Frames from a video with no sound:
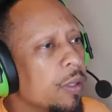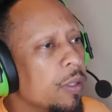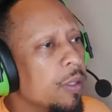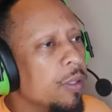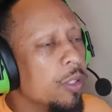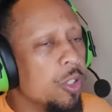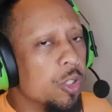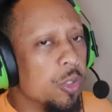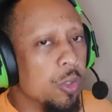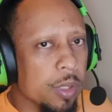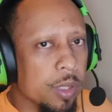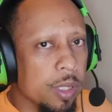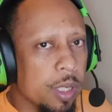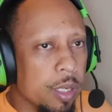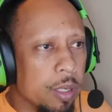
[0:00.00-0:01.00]
to the short
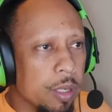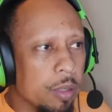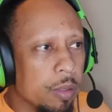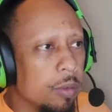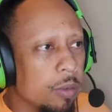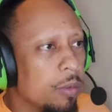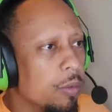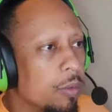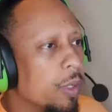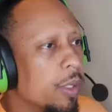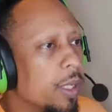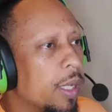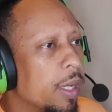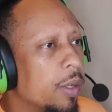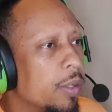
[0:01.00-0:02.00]
side or the
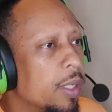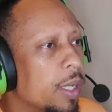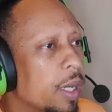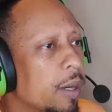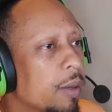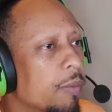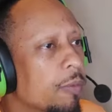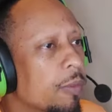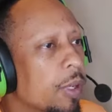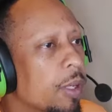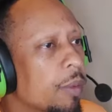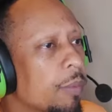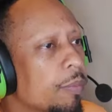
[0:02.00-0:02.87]
downside, right?